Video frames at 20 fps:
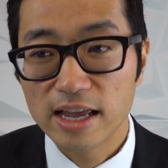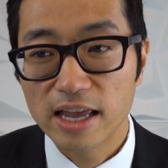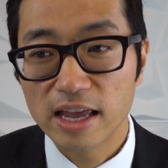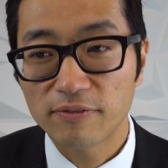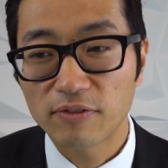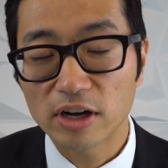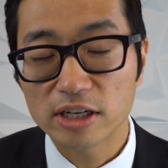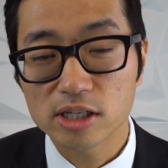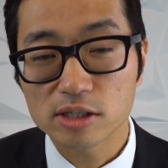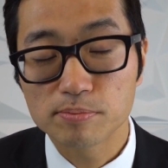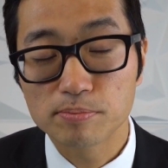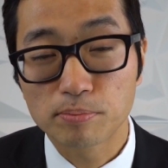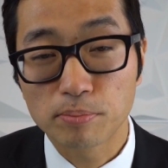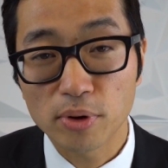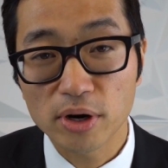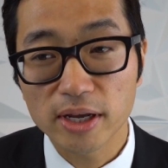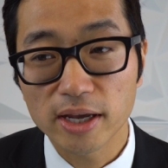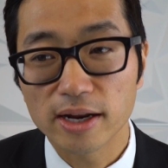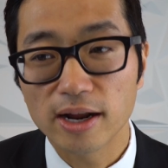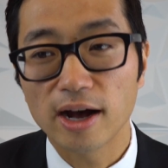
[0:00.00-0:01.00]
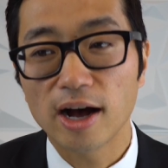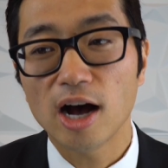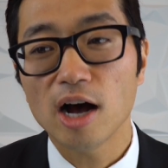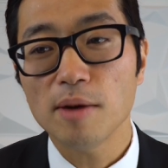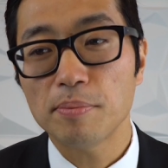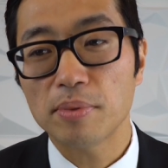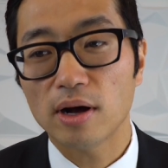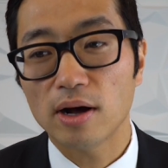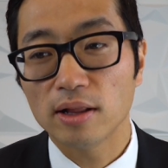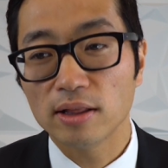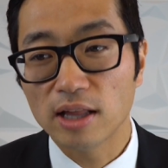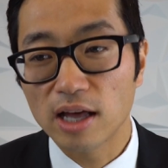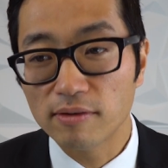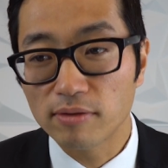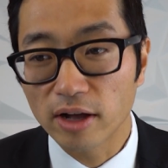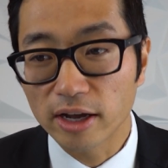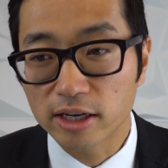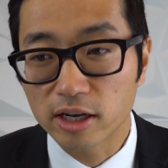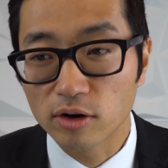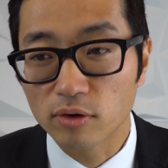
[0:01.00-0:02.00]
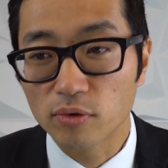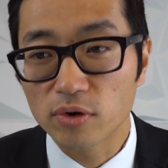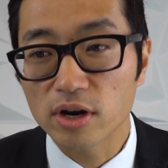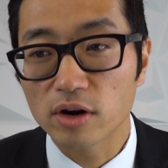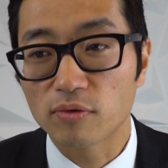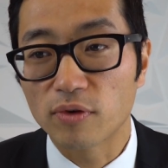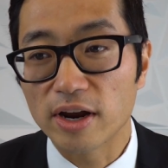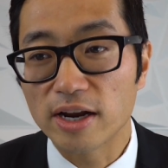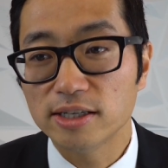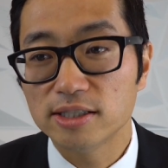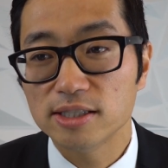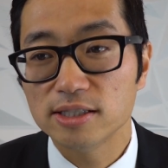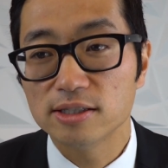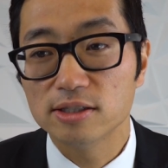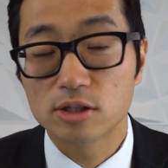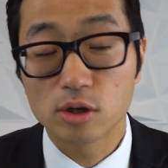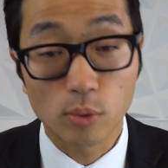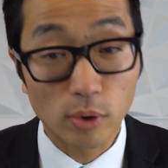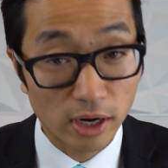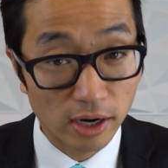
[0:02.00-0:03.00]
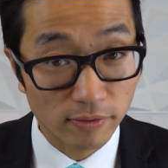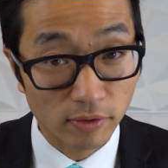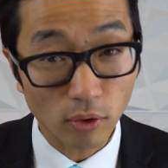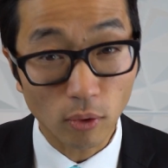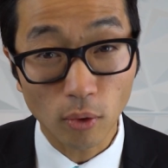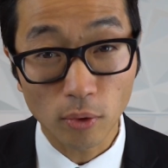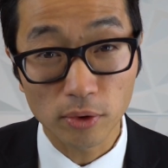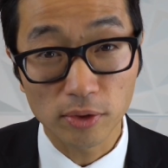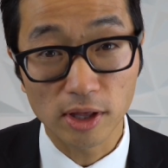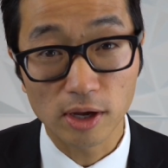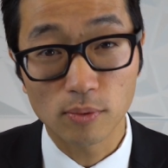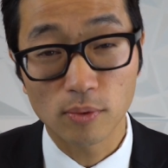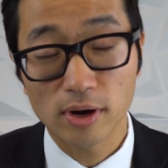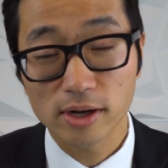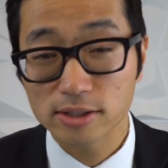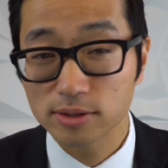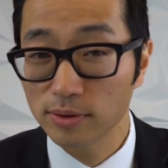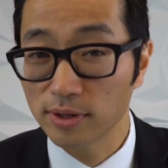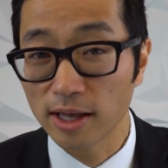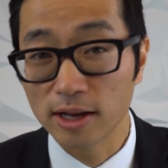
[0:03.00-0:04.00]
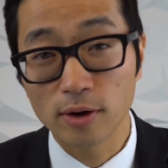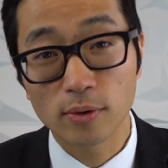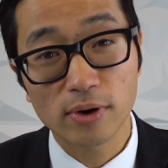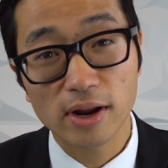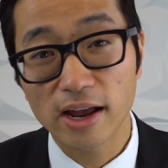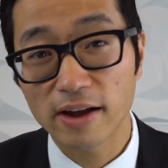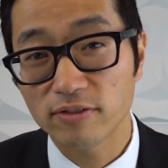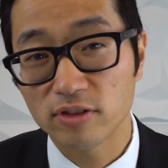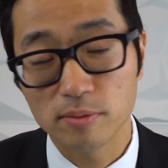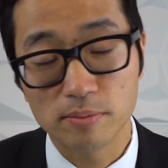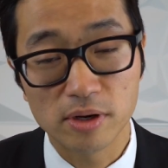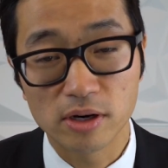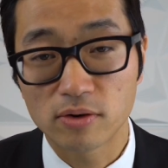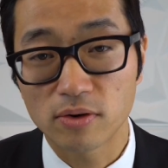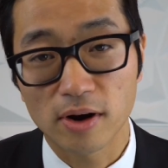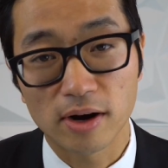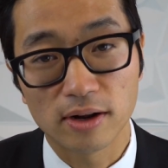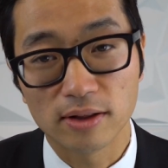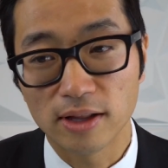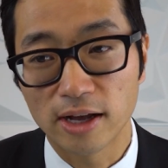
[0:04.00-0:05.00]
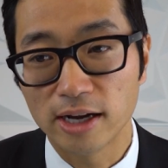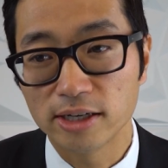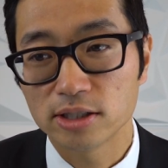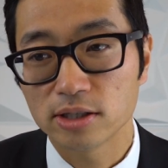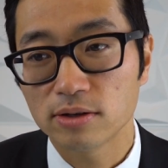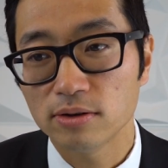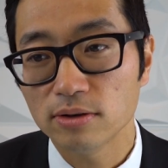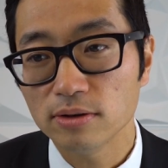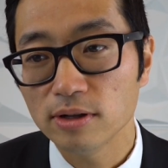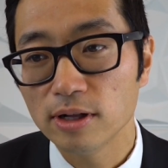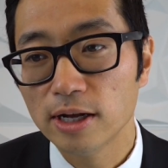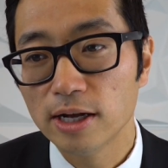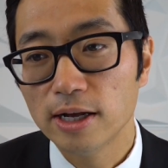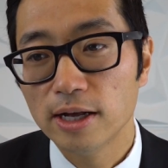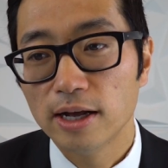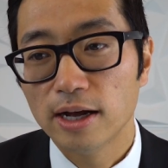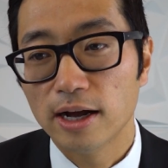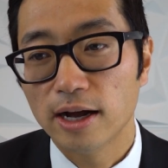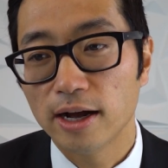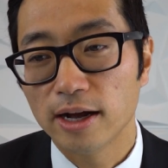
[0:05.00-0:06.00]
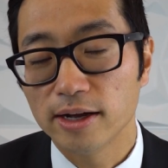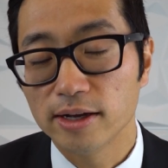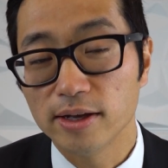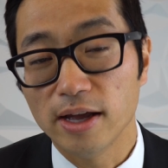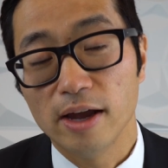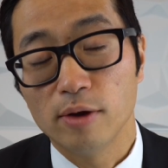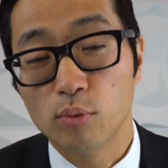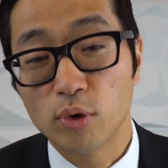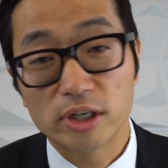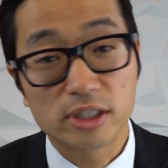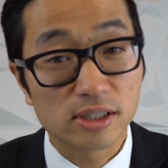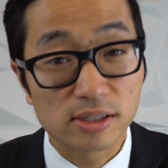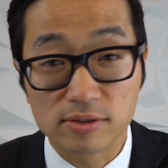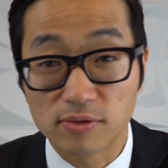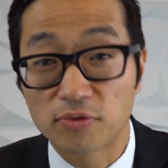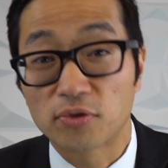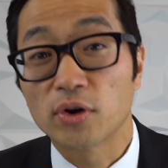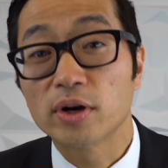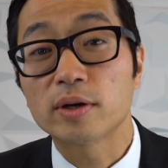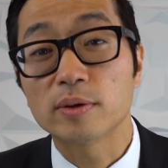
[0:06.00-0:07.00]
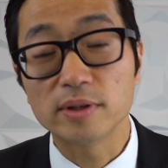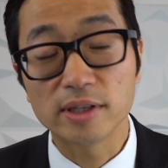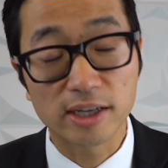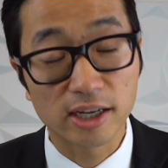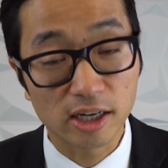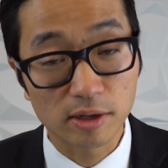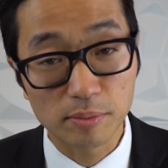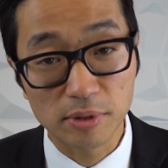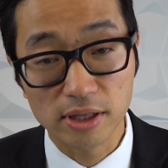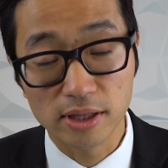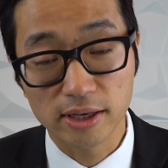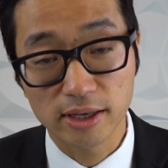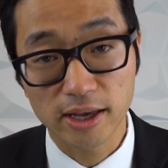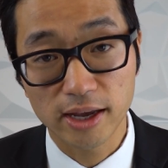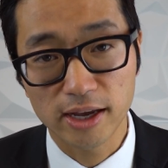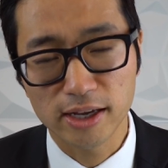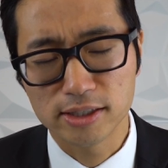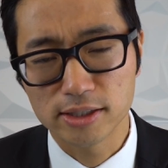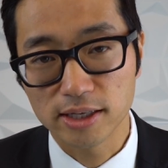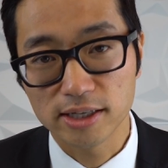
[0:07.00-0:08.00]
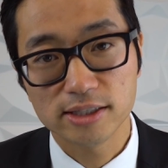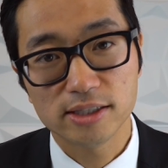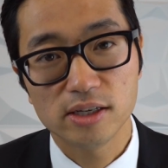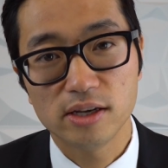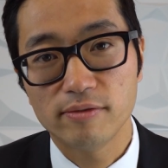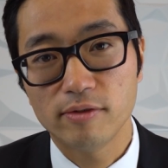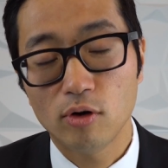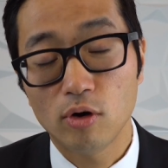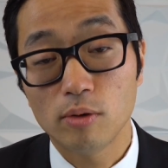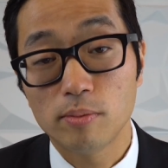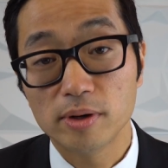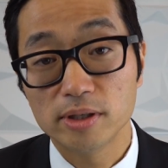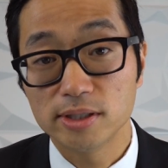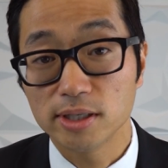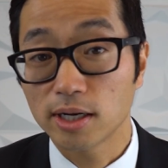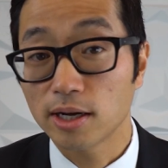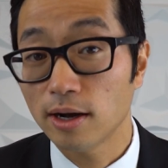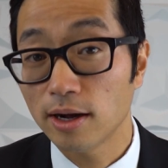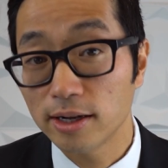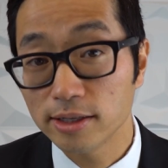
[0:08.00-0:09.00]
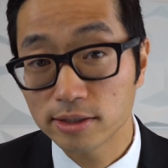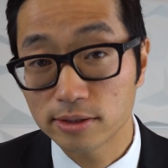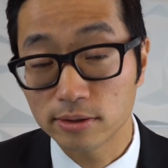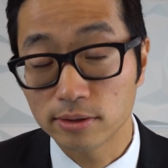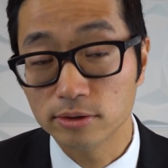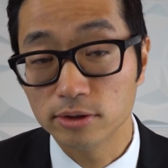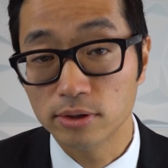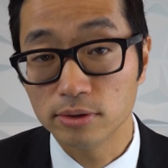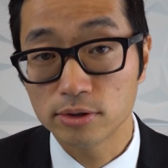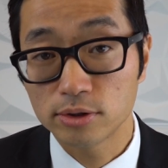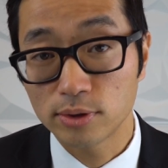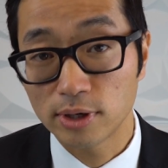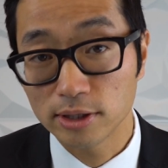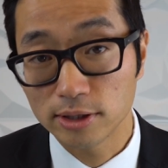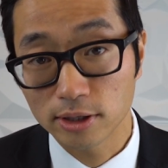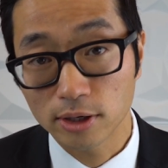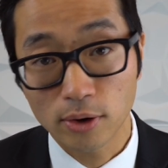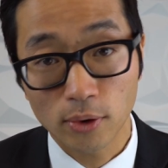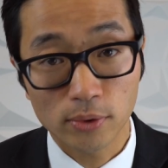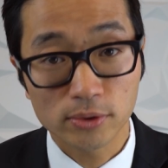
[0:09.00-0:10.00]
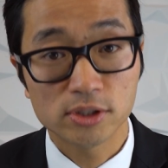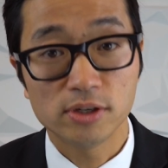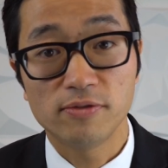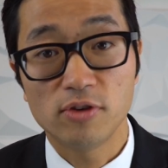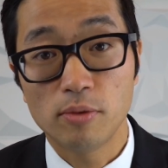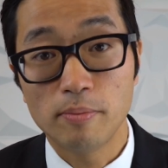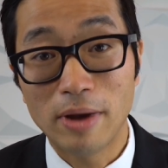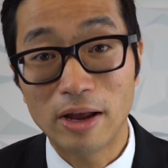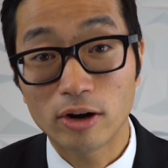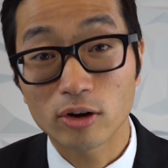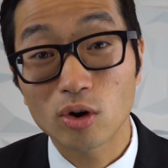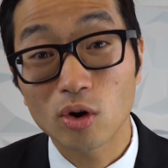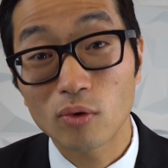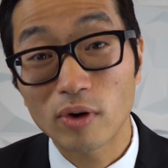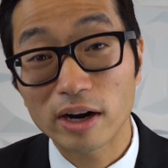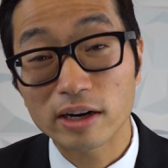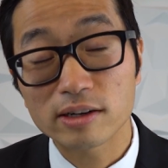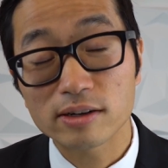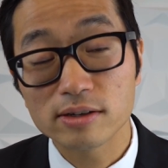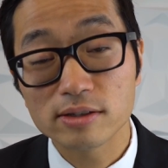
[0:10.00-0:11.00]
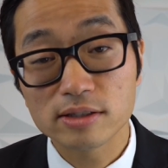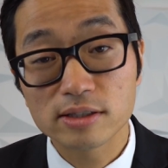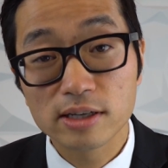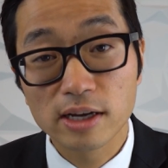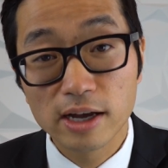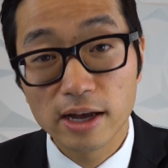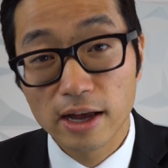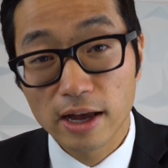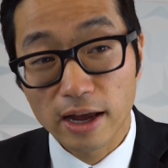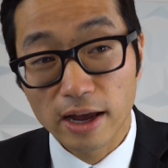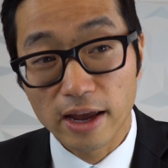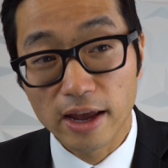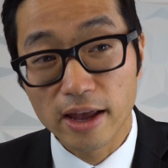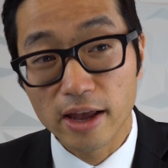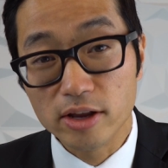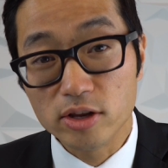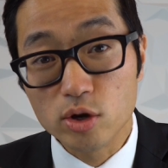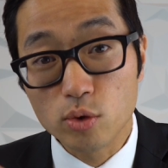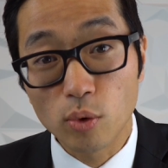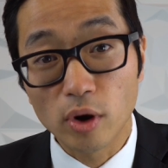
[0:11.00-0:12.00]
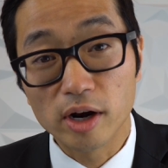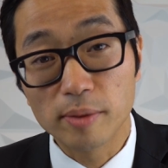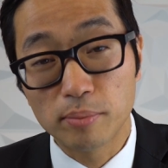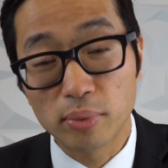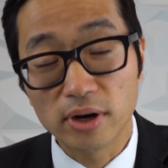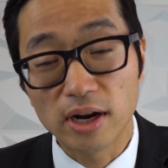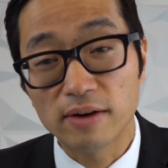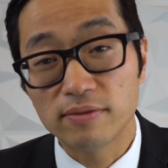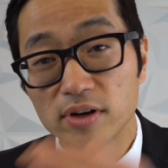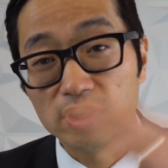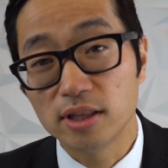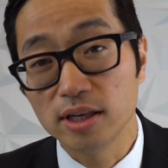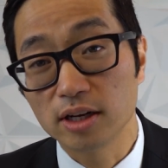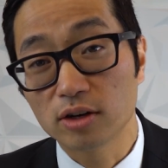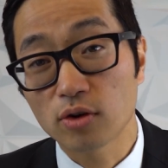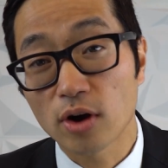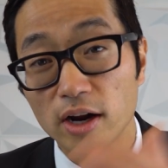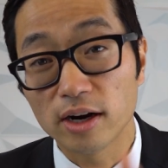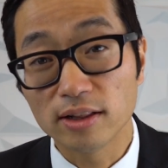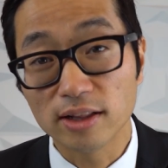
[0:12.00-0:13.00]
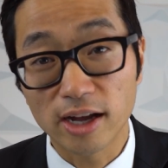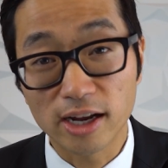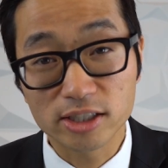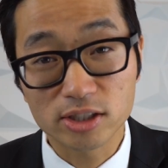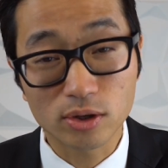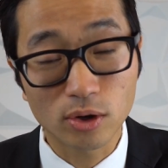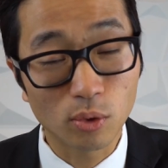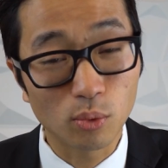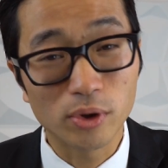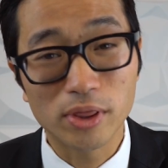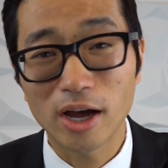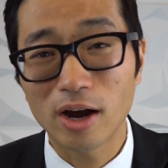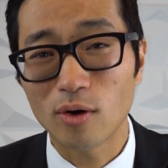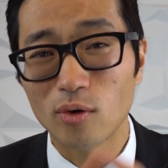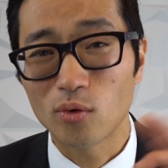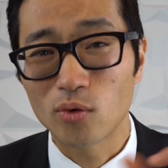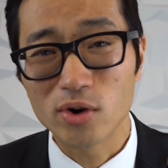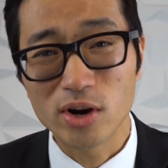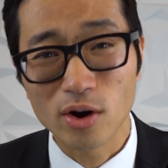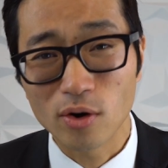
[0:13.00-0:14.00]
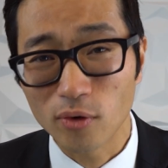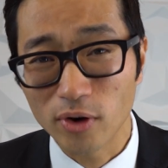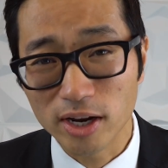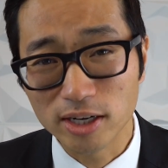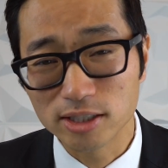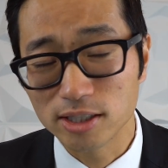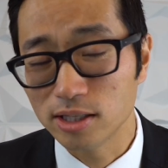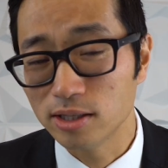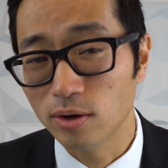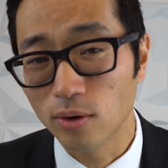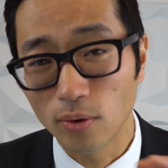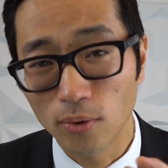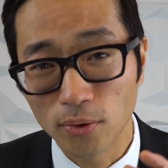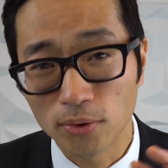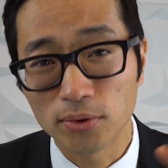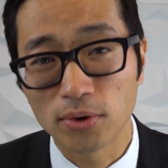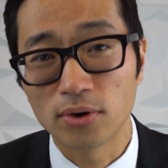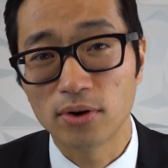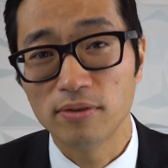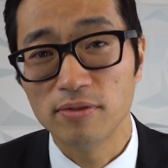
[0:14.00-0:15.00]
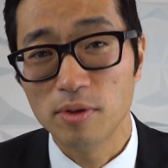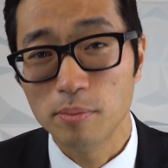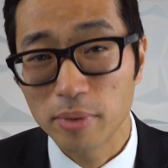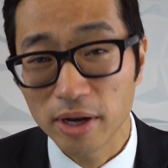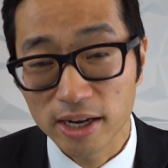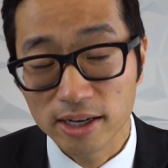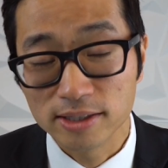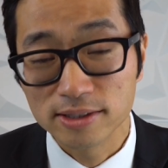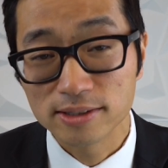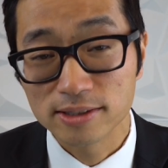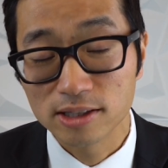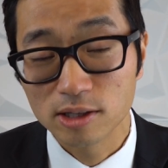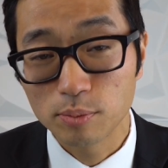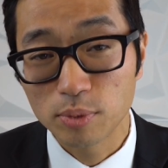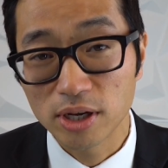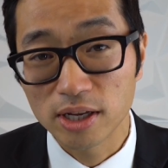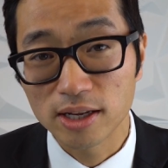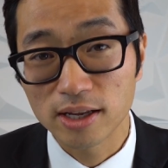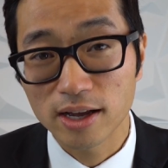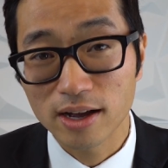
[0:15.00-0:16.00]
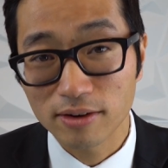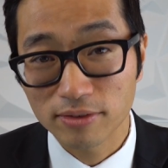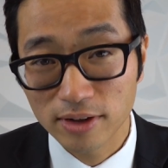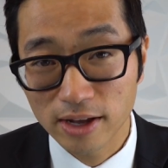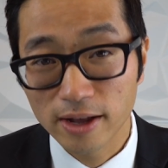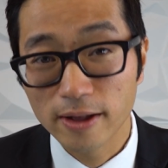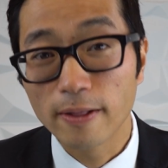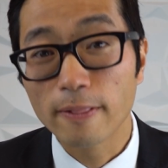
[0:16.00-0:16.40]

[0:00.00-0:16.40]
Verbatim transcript: If I just bring it up a level, I can rearrange these into whatever order they want so they don't have to be chronological, uh, and which is frequently going to be the case. Let's say you have a whole bunch of consult notes throughout the course of your medical records, and you want to put everything chronological without rearranging the order of the pages in the PDF.